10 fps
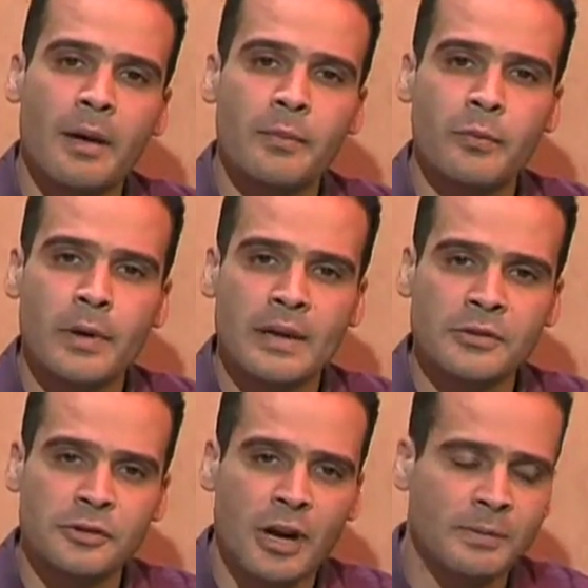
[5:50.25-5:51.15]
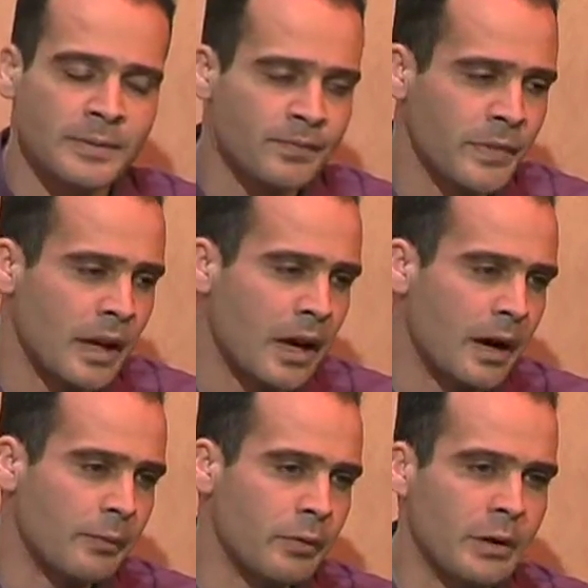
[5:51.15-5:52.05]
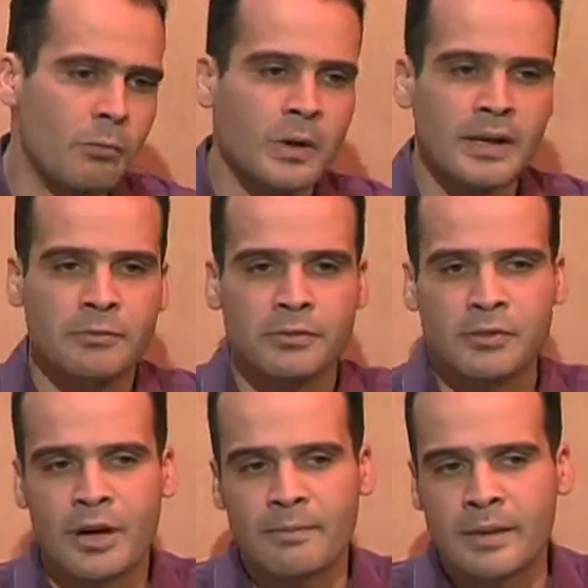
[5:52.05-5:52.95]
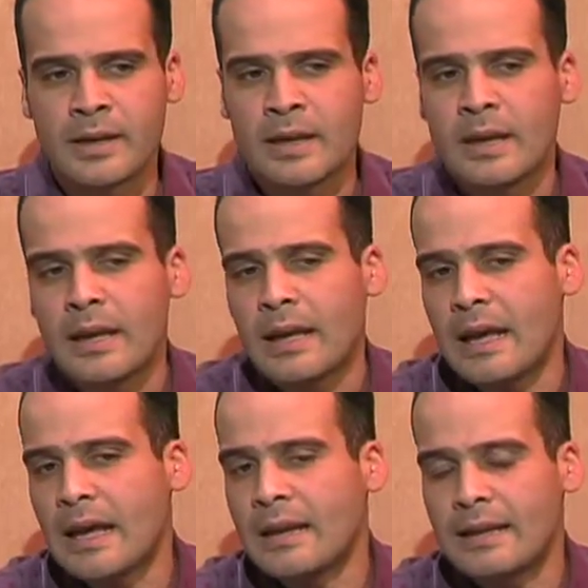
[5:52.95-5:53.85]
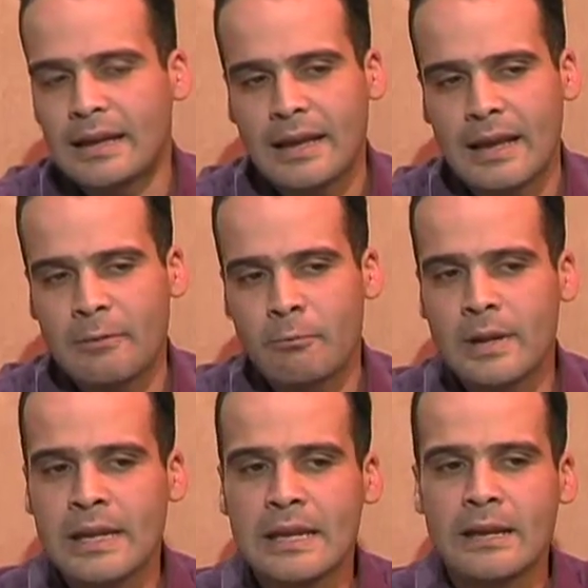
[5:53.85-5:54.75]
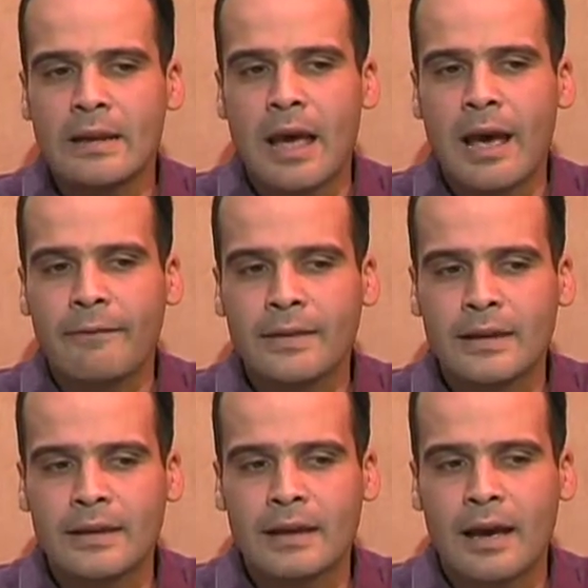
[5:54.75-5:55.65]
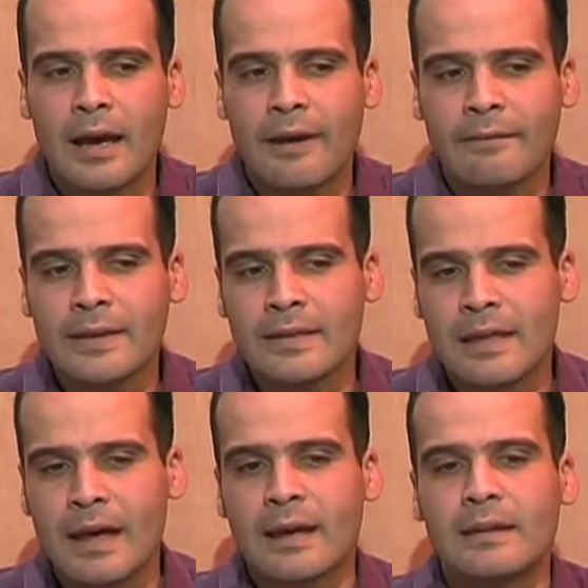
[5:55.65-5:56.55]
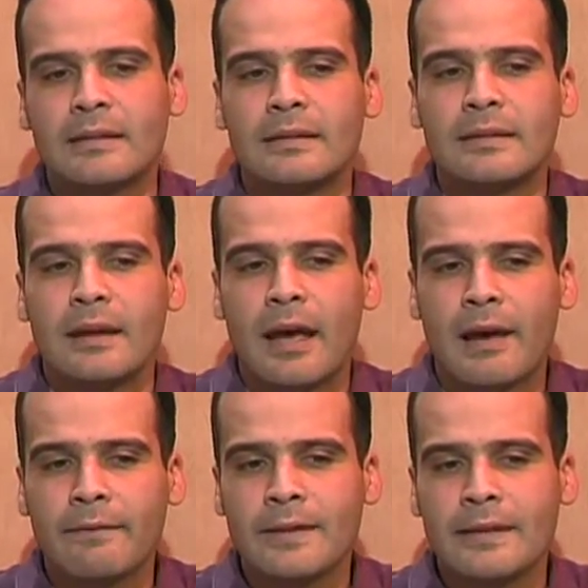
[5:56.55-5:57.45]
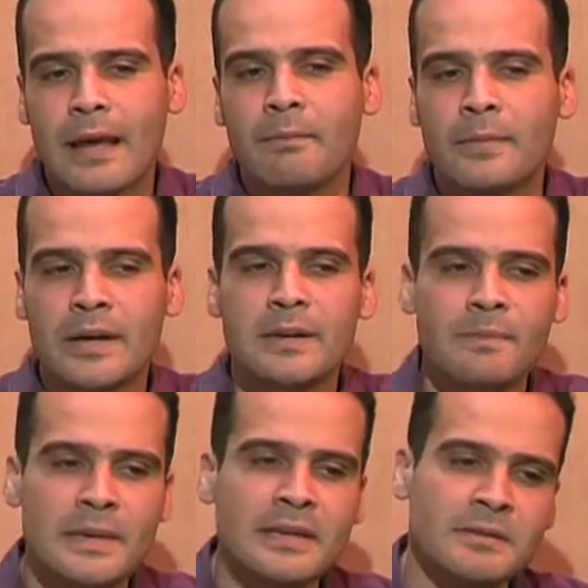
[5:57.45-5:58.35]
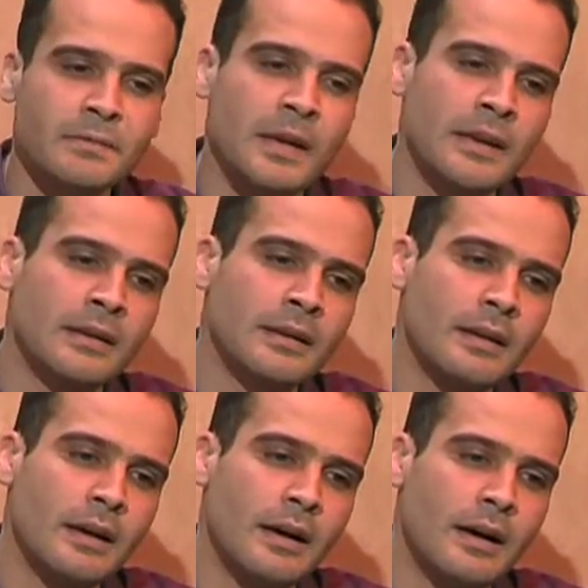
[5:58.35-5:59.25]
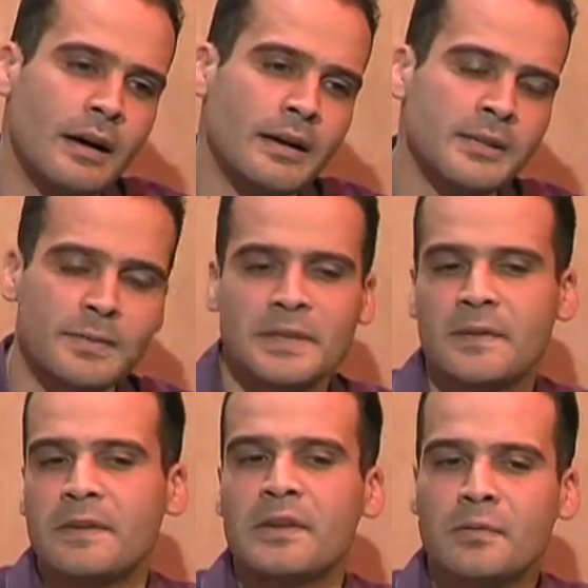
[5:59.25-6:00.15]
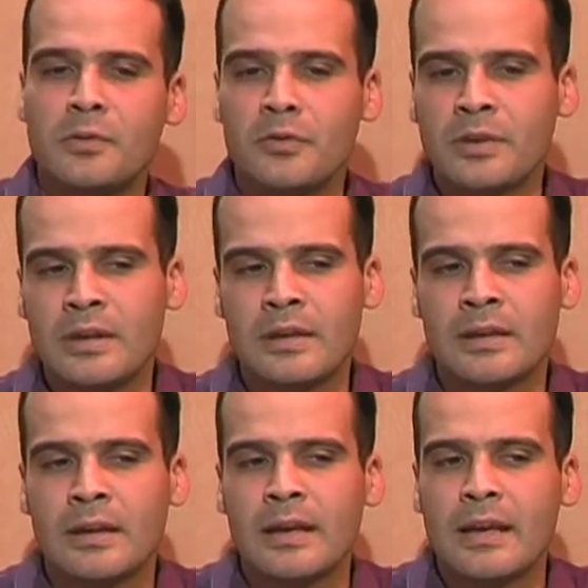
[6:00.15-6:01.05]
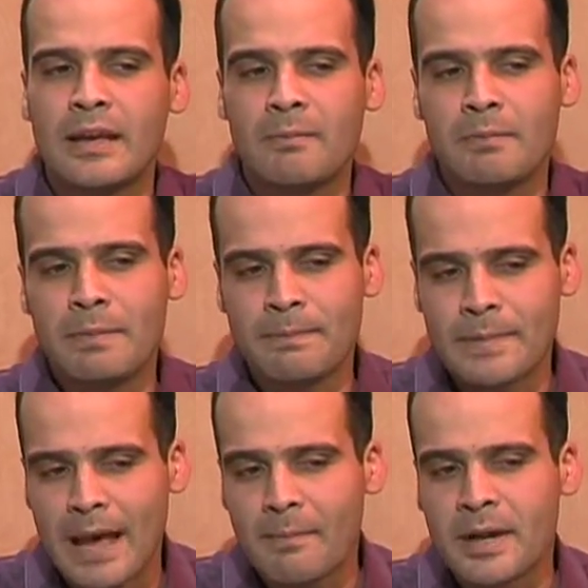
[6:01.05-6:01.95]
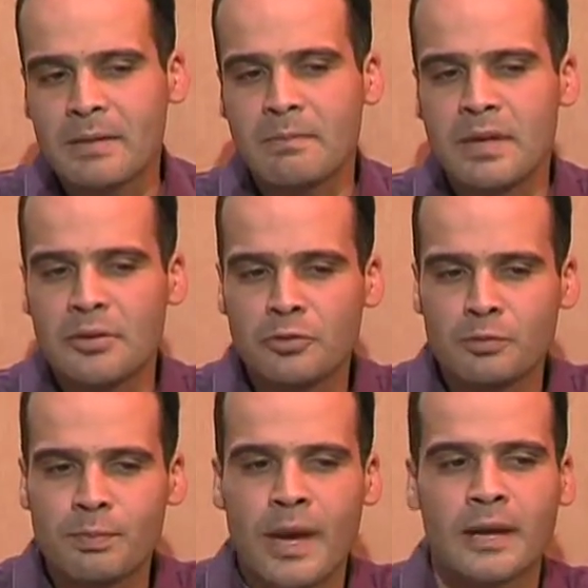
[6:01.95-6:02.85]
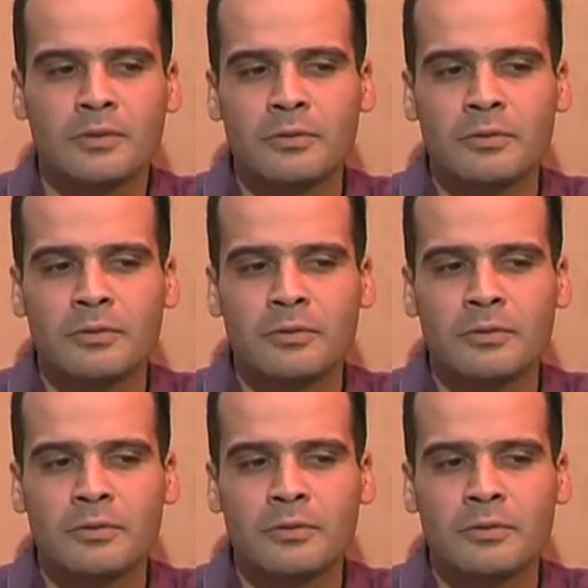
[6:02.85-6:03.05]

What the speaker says: creating jobs, creating one extra job, and really having that money being spent on a specific community, and that money being used back